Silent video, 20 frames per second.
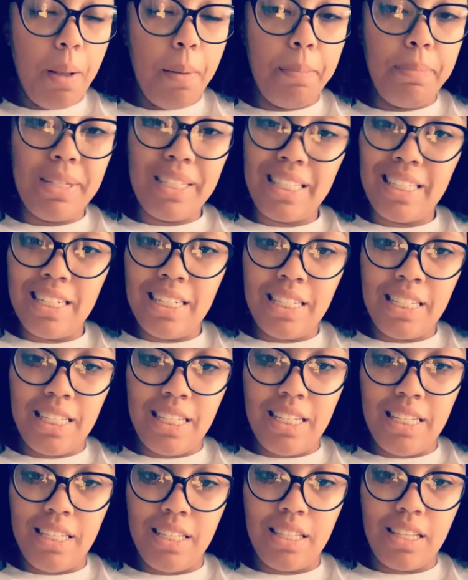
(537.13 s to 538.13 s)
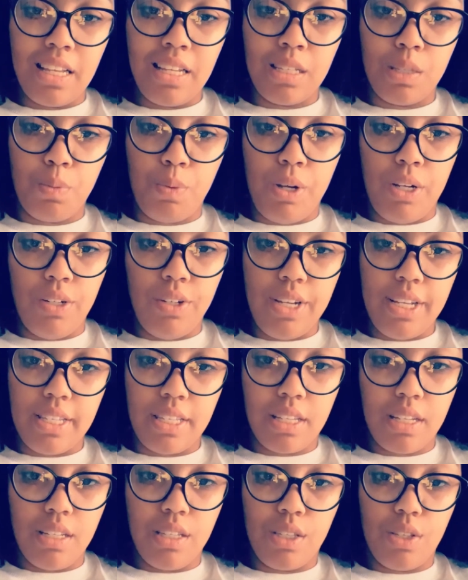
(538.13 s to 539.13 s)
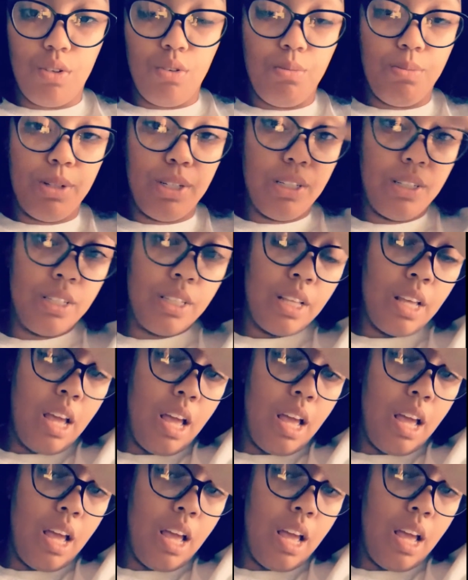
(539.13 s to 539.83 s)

businesses as well as consumers.